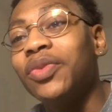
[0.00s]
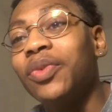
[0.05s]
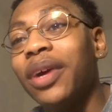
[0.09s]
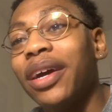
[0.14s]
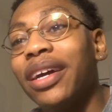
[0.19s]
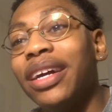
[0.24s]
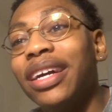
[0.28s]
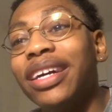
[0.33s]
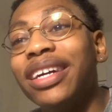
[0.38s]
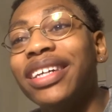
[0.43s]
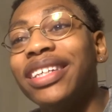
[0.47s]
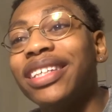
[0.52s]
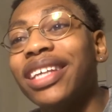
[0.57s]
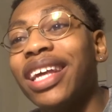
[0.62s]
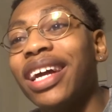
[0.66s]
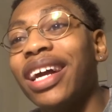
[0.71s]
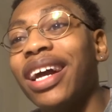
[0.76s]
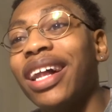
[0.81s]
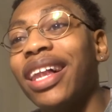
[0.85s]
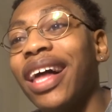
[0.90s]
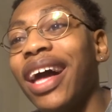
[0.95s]
right here is
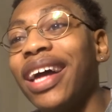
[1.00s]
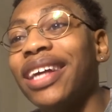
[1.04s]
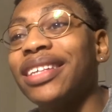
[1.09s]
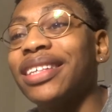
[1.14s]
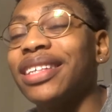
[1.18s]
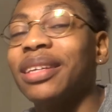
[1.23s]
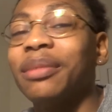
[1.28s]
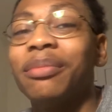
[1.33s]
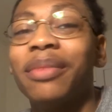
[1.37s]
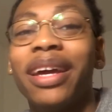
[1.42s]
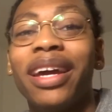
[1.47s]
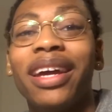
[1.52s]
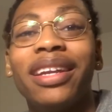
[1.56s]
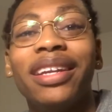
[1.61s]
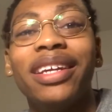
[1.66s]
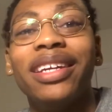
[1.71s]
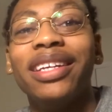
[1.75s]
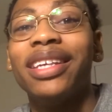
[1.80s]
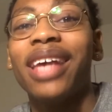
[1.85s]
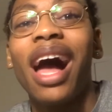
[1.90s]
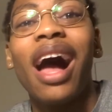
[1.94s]
a classic, man.
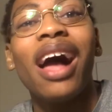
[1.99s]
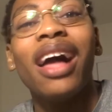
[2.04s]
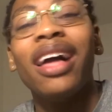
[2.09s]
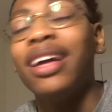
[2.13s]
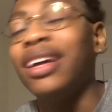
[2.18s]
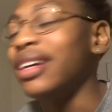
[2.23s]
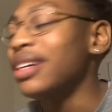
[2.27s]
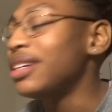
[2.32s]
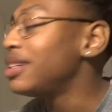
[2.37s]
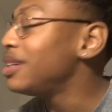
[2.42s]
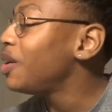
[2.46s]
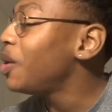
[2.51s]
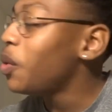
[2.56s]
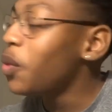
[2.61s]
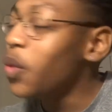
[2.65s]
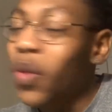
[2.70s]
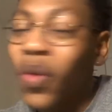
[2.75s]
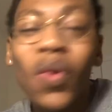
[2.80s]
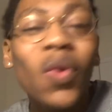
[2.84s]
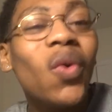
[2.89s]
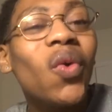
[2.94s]
These,
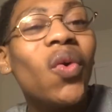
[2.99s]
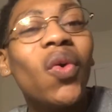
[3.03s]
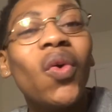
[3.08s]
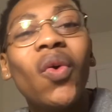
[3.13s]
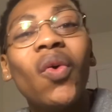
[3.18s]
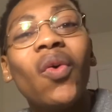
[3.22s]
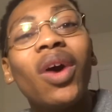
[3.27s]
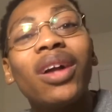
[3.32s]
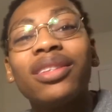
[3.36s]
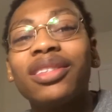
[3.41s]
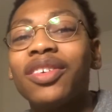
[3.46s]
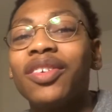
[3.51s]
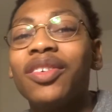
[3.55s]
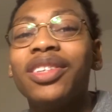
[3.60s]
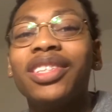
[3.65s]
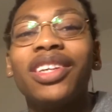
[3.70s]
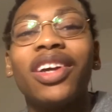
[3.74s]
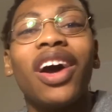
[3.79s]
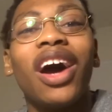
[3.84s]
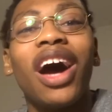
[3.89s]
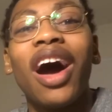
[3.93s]
ooh, I told
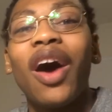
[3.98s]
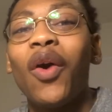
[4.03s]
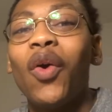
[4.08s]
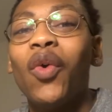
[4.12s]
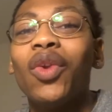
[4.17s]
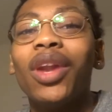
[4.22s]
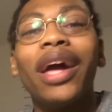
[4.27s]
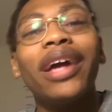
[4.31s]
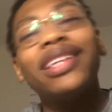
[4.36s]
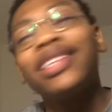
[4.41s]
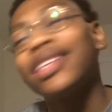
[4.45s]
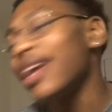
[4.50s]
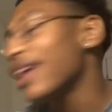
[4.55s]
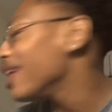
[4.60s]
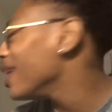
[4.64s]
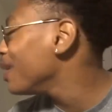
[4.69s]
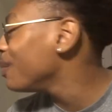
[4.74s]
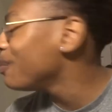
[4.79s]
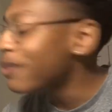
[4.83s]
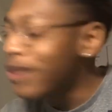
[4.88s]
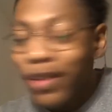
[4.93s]
y'all I don't like
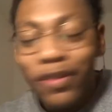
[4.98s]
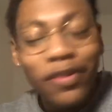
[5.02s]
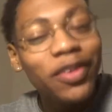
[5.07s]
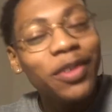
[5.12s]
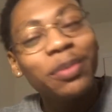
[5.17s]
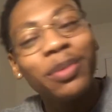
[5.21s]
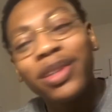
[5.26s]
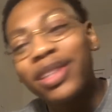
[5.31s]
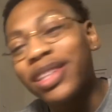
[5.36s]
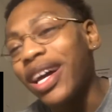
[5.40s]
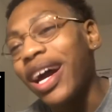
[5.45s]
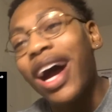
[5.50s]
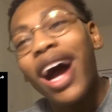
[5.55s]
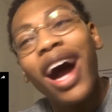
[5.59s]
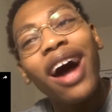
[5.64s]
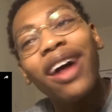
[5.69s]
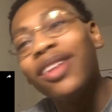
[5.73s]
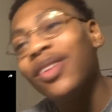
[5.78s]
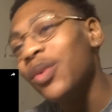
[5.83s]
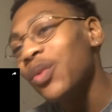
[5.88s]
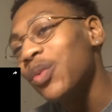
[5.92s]
scary movies, but the
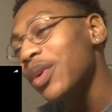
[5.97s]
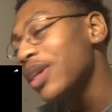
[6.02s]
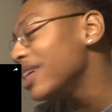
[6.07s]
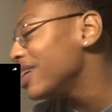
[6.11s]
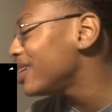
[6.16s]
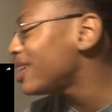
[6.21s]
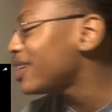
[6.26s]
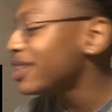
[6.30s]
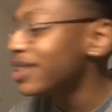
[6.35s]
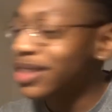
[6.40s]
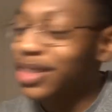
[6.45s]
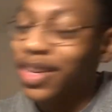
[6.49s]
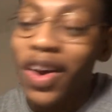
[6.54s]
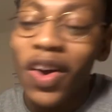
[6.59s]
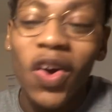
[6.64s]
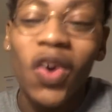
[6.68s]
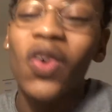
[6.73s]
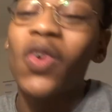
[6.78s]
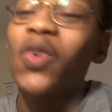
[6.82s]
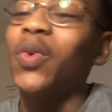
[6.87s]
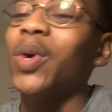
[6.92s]
Halloween's is
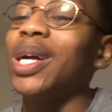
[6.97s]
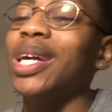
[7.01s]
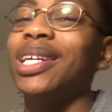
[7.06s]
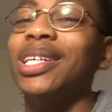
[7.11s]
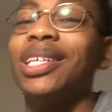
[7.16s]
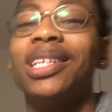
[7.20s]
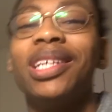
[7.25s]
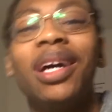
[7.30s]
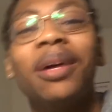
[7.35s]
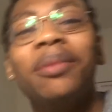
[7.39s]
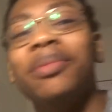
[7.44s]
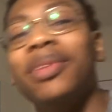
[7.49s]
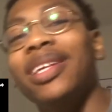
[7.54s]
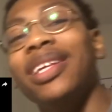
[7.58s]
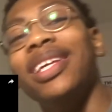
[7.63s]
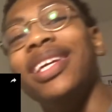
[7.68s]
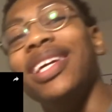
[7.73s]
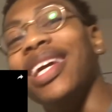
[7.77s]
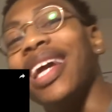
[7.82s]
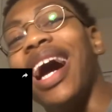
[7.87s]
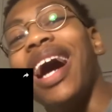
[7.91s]
always something
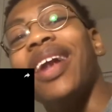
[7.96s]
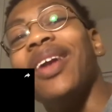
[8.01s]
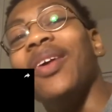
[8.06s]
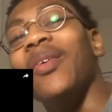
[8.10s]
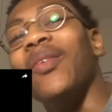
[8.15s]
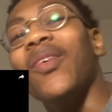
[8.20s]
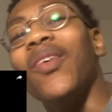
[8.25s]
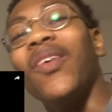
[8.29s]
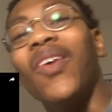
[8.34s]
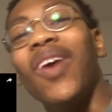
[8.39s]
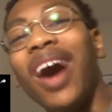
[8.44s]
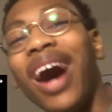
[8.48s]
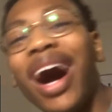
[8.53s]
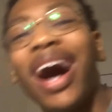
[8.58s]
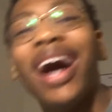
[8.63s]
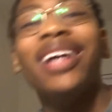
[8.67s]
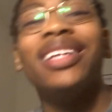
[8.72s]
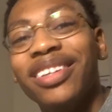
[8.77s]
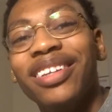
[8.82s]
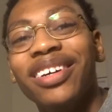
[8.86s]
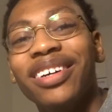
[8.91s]
you gotta
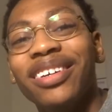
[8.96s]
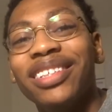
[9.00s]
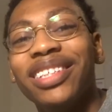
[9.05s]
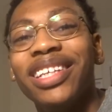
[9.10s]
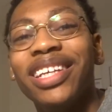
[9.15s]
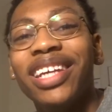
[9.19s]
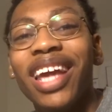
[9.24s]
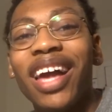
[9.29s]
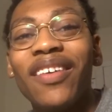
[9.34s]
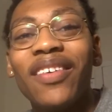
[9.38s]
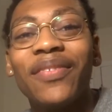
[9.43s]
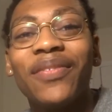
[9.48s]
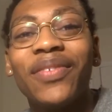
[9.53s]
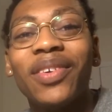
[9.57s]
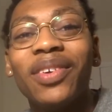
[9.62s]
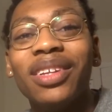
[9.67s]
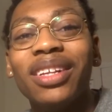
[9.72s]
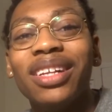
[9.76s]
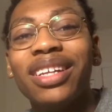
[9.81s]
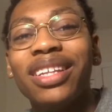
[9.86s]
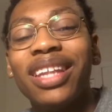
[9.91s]
watch. You know what I'm saying? You have a
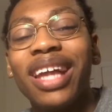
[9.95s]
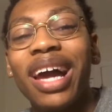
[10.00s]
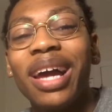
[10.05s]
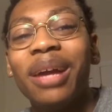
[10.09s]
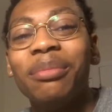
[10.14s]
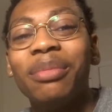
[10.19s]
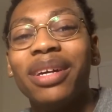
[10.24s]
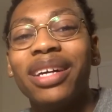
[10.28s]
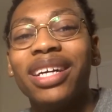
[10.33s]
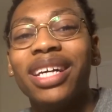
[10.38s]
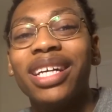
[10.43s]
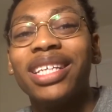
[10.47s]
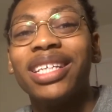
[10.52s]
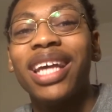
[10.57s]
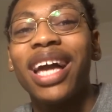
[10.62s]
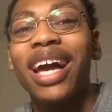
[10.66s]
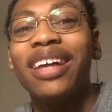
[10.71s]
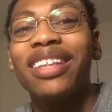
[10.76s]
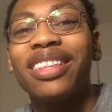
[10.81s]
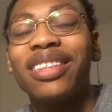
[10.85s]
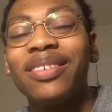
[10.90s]
few little nightmares
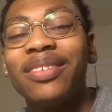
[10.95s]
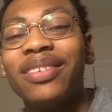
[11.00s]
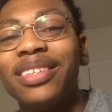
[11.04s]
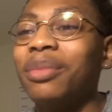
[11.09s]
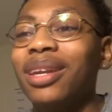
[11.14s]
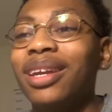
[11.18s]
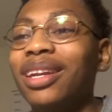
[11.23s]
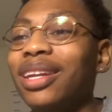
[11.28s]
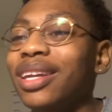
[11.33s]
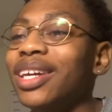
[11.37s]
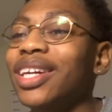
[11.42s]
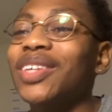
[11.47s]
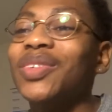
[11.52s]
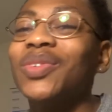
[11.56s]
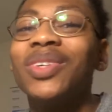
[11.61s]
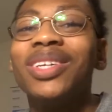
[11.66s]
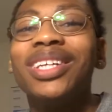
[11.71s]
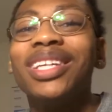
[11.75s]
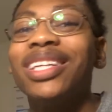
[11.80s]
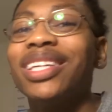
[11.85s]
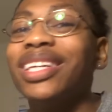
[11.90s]
afterwards, but it is
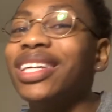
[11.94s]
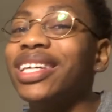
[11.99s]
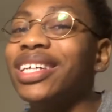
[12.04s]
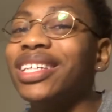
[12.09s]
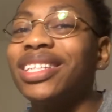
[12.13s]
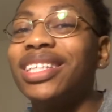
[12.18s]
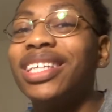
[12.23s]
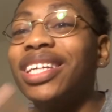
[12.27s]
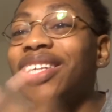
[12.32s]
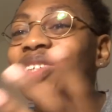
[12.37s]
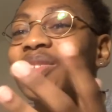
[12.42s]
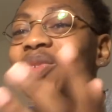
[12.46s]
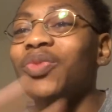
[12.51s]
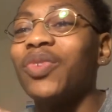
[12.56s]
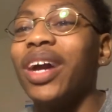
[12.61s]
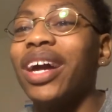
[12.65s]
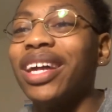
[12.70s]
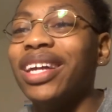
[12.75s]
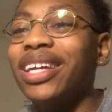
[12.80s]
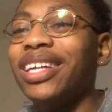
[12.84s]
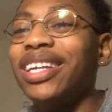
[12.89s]
what it is. This
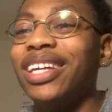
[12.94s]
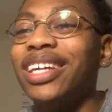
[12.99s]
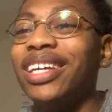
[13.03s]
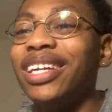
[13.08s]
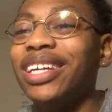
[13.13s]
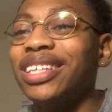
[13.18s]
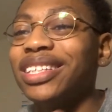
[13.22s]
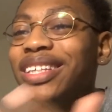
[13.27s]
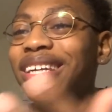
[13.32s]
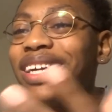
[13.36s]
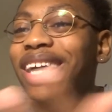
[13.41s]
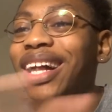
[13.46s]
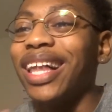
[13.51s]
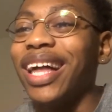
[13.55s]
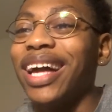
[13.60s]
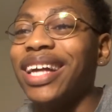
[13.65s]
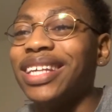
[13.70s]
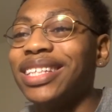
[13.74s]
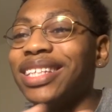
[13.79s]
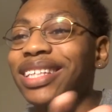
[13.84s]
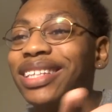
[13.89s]
right here is a
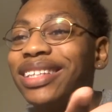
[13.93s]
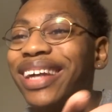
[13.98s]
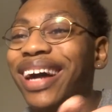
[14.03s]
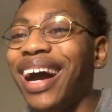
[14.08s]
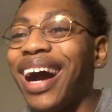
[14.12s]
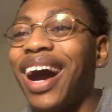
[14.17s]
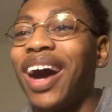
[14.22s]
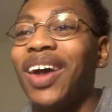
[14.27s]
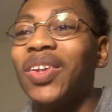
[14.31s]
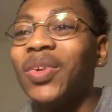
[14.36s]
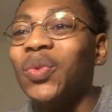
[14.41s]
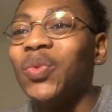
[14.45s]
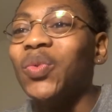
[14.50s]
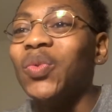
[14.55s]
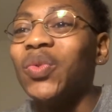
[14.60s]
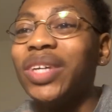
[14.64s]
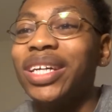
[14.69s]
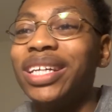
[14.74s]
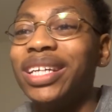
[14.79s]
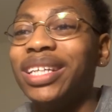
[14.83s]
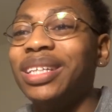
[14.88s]
classic, the
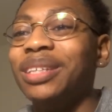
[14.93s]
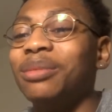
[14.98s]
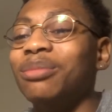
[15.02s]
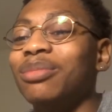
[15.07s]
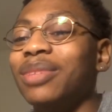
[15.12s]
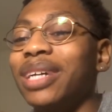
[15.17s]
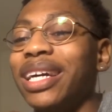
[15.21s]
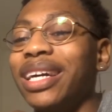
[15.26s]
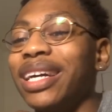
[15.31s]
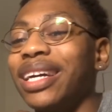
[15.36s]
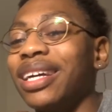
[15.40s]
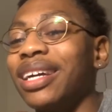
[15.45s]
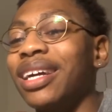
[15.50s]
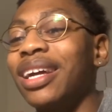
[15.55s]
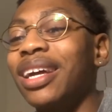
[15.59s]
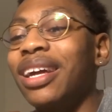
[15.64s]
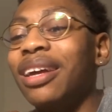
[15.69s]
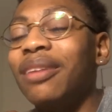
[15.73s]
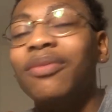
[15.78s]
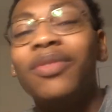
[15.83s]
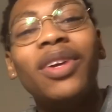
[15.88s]
Halloween, man.
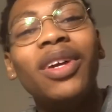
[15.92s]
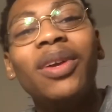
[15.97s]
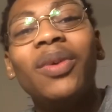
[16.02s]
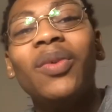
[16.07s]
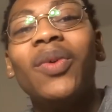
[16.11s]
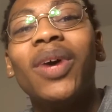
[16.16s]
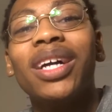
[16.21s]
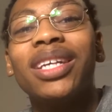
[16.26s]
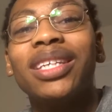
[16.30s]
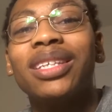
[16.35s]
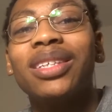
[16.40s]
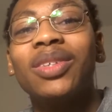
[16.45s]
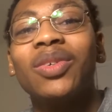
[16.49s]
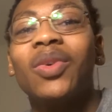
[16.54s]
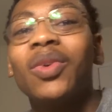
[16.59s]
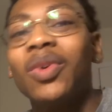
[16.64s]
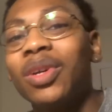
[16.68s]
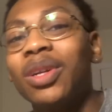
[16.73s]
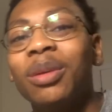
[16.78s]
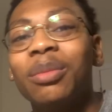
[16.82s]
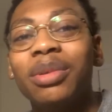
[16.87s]
If you ain't watched this
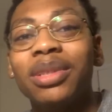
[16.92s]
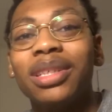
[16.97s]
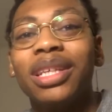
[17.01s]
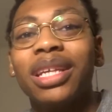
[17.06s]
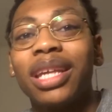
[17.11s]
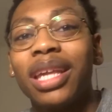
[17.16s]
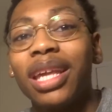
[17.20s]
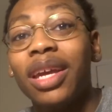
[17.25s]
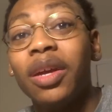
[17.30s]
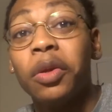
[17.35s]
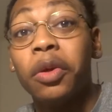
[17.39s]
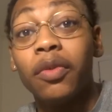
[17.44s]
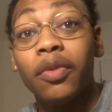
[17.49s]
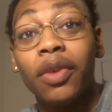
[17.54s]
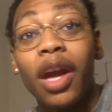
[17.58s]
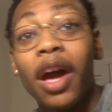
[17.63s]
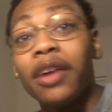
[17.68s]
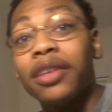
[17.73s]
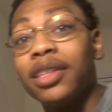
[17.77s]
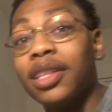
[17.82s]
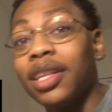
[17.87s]
growing up as a kid, or if
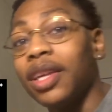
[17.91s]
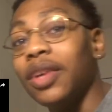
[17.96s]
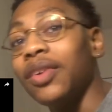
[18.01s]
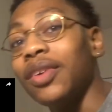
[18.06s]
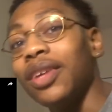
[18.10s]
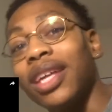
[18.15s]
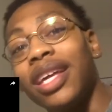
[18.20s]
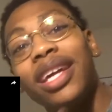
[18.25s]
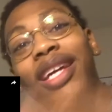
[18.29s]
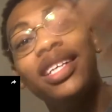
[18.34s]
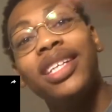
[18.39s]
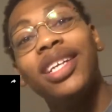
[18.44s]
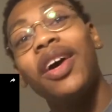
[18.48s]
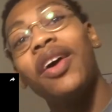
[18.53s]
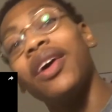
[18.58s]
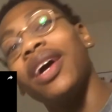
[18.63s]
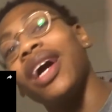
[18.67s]
y'all still kids, y'all